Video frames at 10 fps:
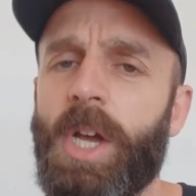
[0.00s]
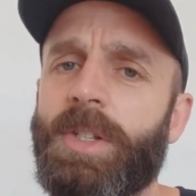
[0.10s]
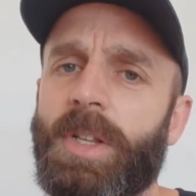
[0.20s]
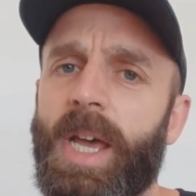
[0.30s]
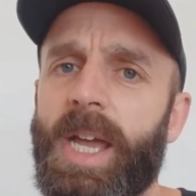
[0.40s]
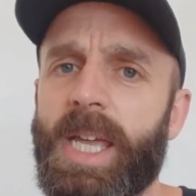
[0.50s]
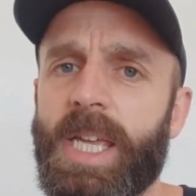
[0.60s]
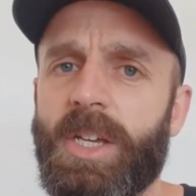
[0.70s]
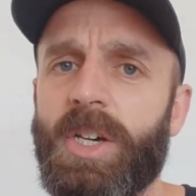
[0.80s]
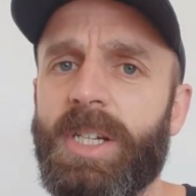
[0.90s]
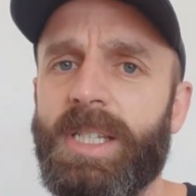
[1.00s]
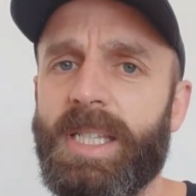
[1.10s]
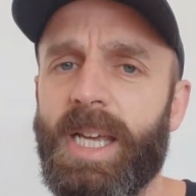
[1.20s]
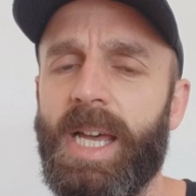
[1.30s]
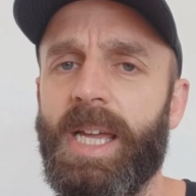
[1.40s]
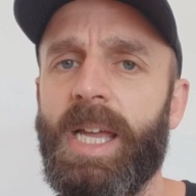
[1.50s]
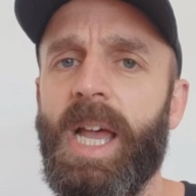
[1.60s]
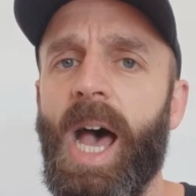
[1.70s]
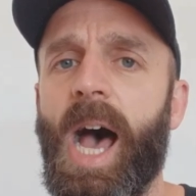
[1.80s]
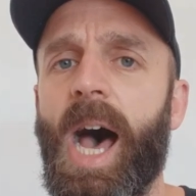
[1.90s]
So there he could say,
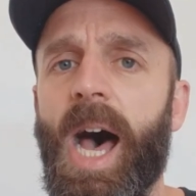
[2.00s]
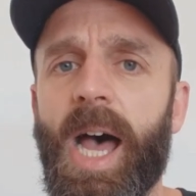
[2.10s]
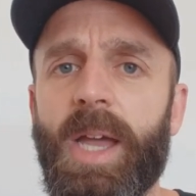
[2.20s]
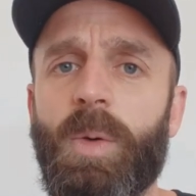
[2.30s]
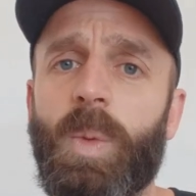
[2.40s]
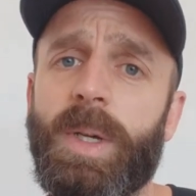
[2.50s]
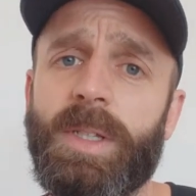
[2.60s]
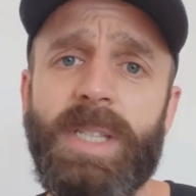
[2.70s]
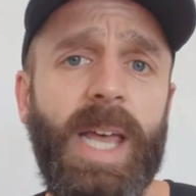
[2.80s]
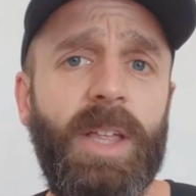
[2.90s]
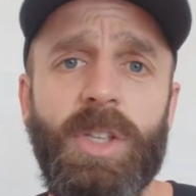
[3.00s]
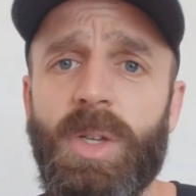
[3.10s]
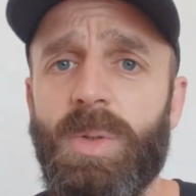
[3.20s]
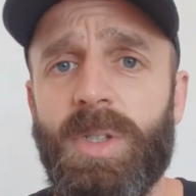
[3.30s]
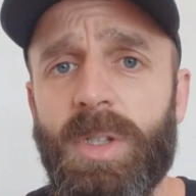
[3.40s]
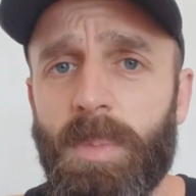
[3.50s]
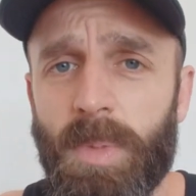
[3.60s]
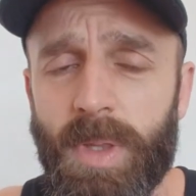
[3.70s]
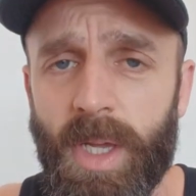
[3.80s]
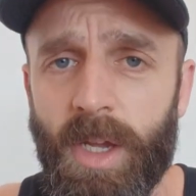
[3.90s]
I will tell you
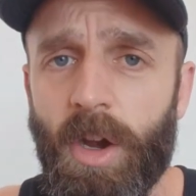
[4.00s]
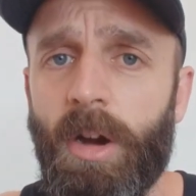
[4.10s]
something,